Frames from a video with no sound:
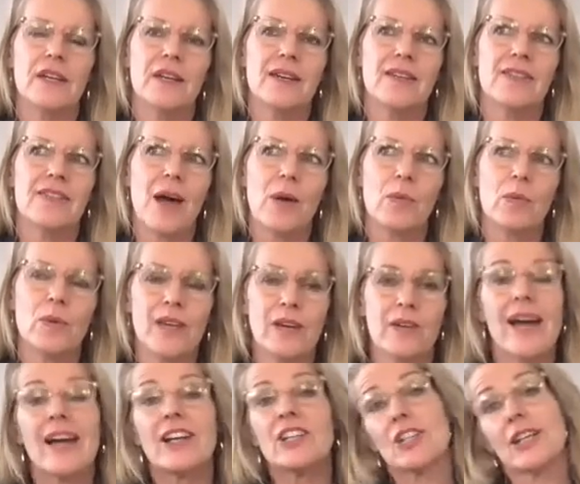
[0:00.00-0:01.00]
that we are
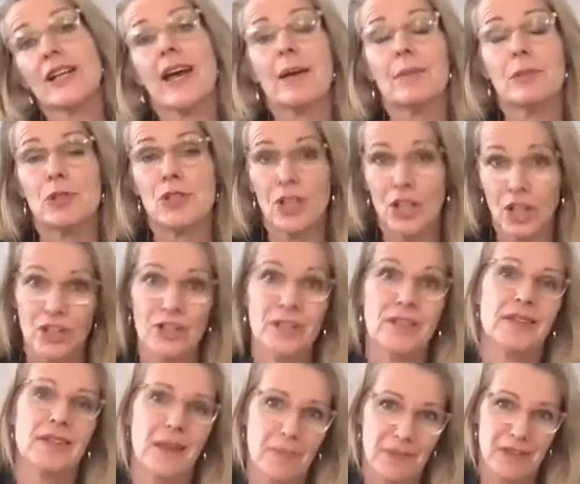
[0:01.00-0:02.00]
actually able to learn
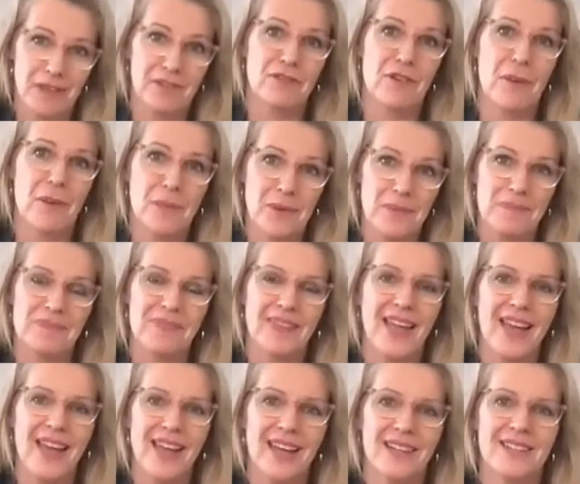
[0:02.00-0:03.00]
something from them.
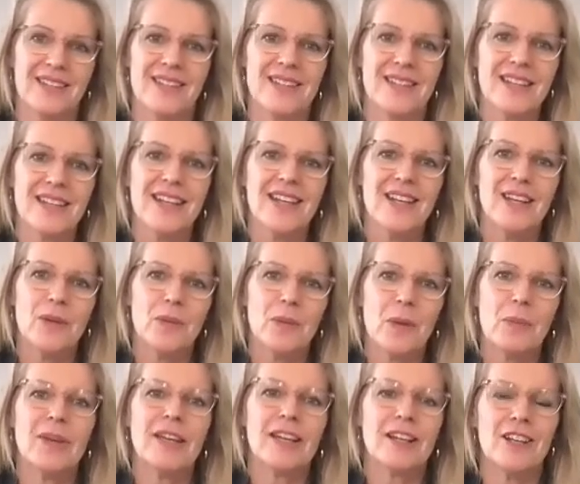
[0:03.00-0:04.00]
And
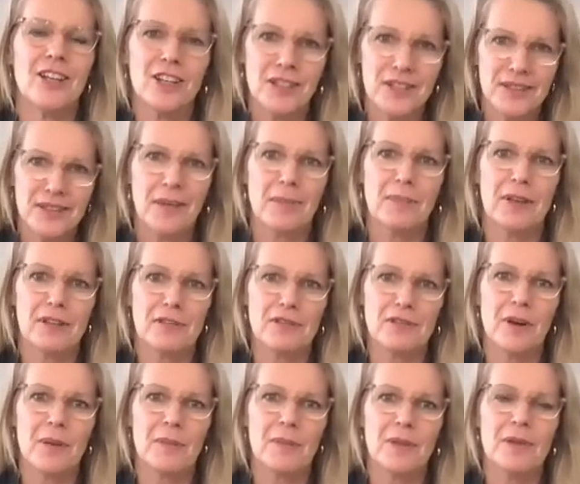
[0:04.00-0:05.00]
when we can learn something
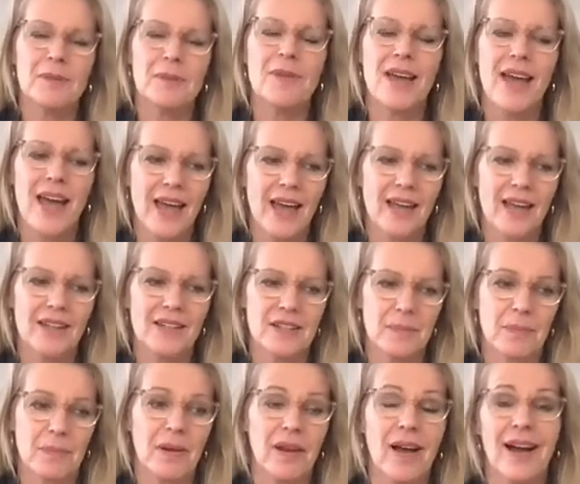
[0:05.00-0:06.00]
from them and
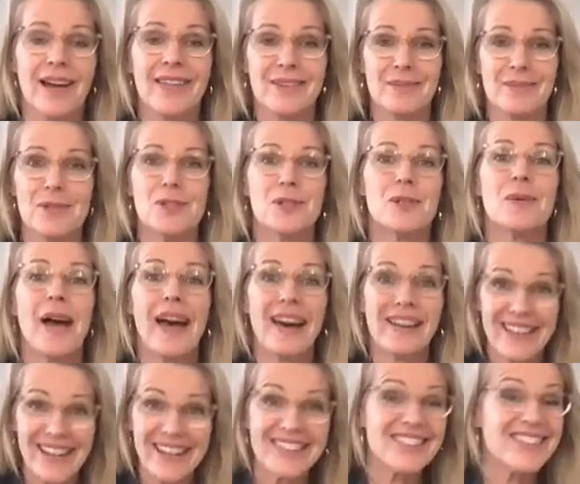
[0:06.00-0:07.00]
apply them to our
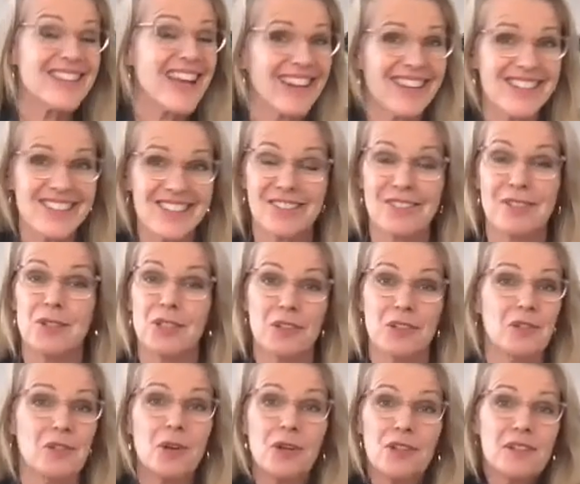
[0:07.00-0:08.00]
next challenges, which
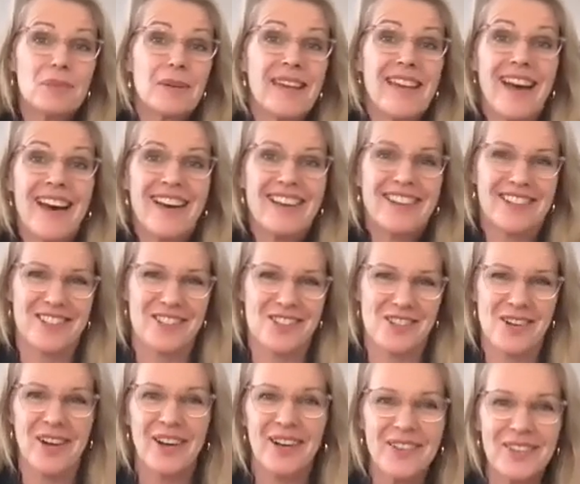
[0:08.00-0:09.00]
of course we can't
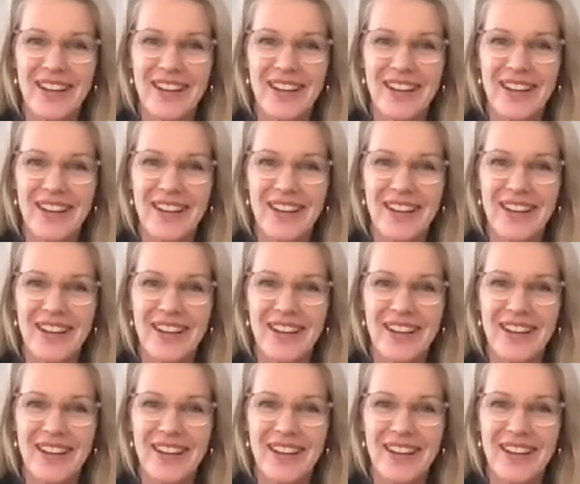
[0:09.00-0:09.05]
control